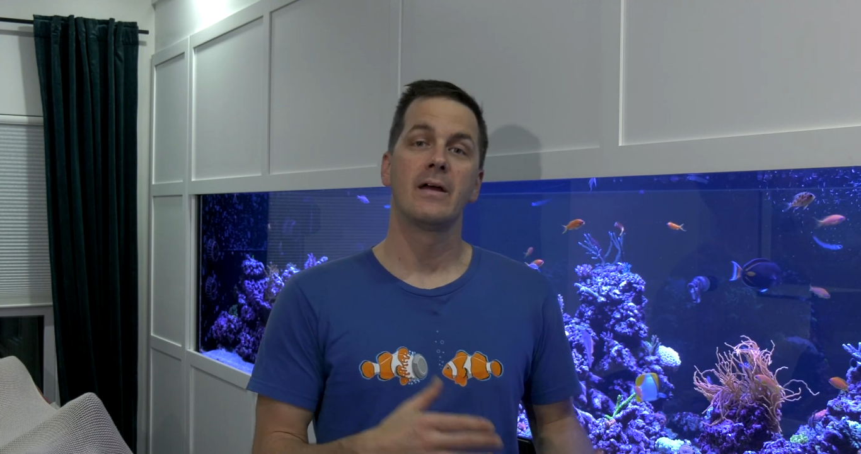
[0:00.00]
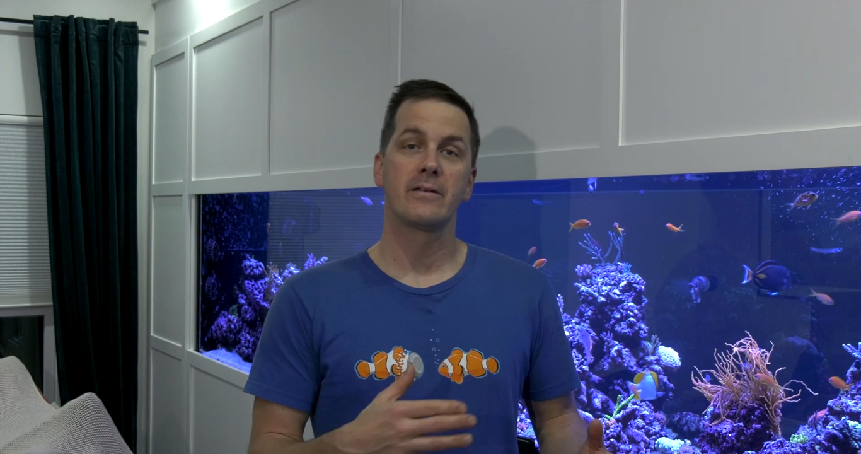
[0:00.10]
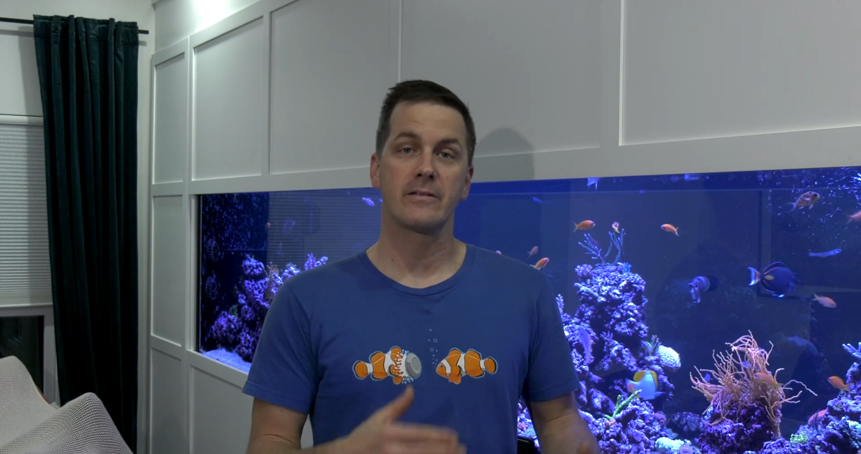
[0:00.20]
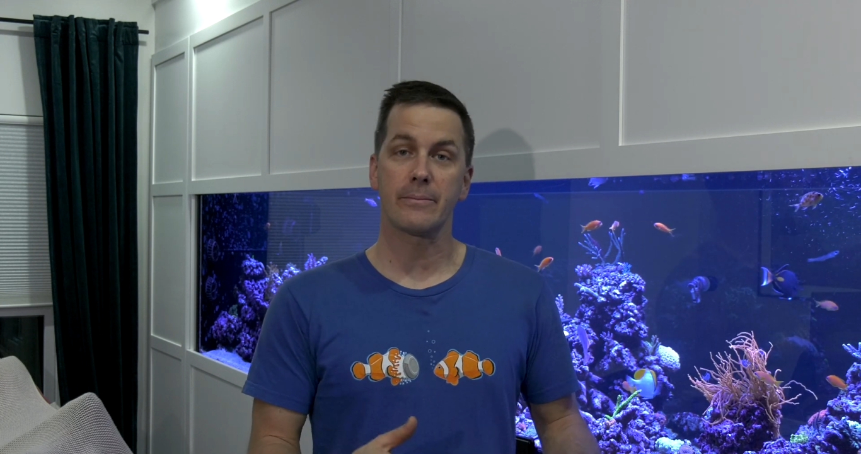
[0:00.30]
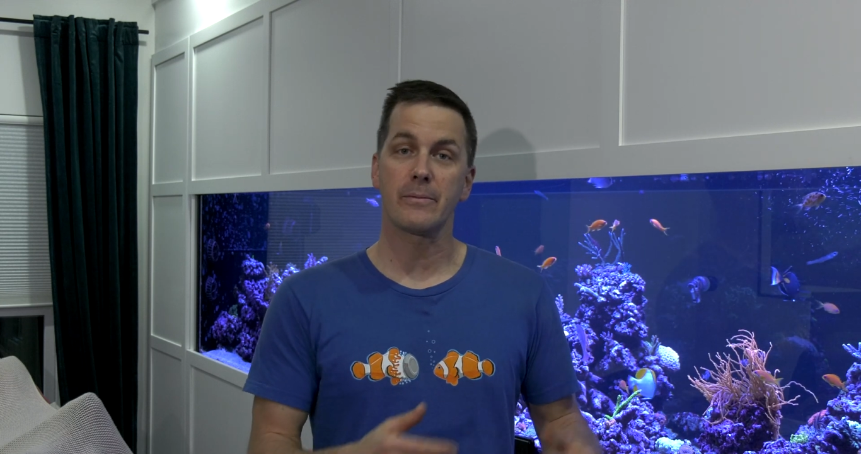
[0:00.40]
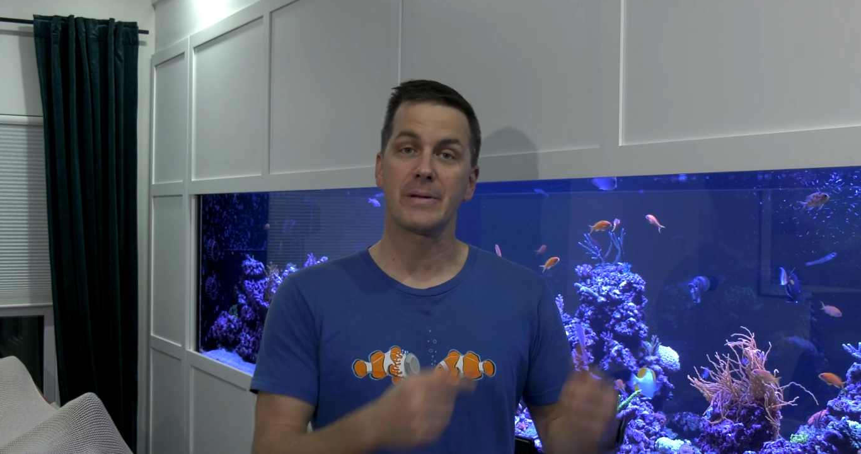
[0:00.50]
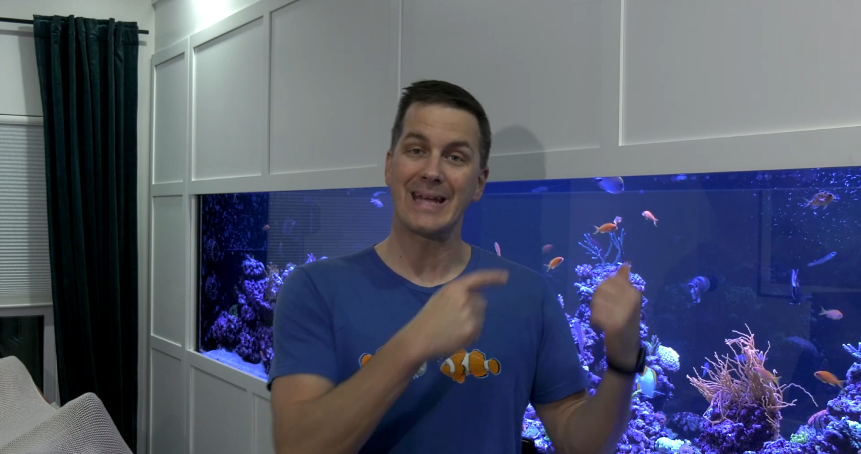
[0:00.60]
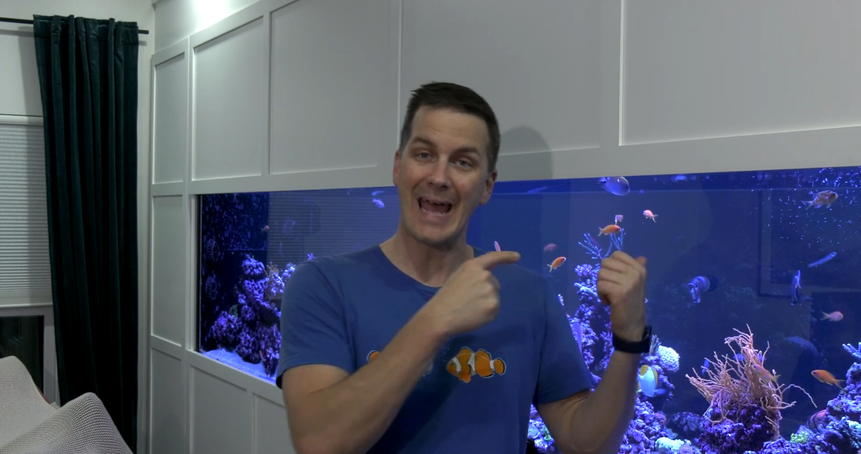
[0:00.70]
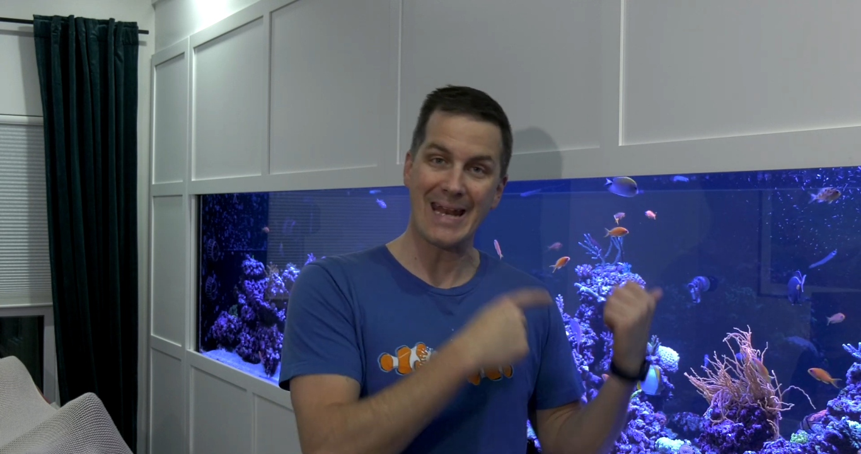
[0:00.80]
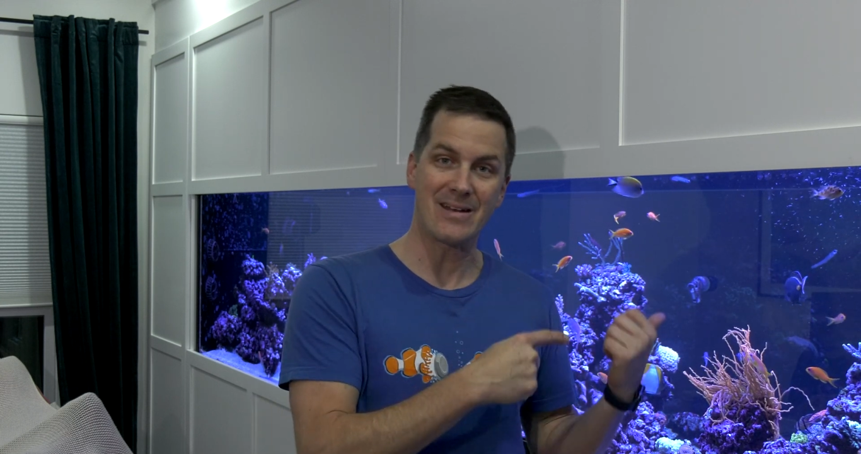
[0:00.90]
supplement
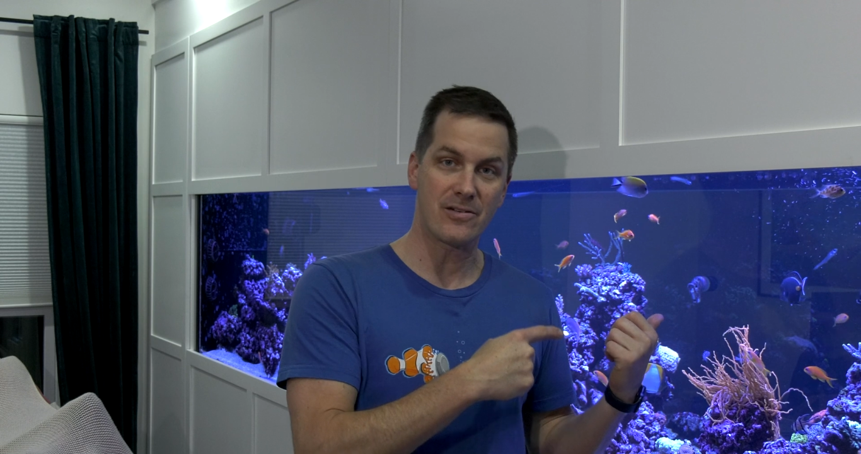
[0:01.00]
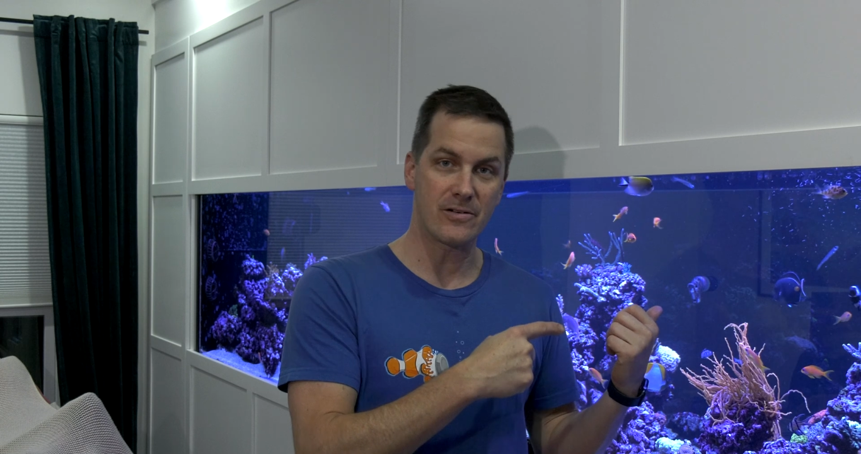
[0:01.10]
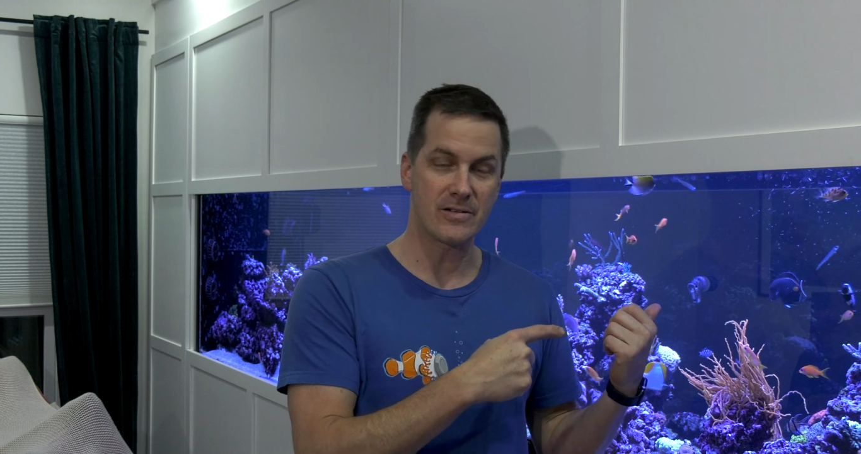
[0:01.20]
added to your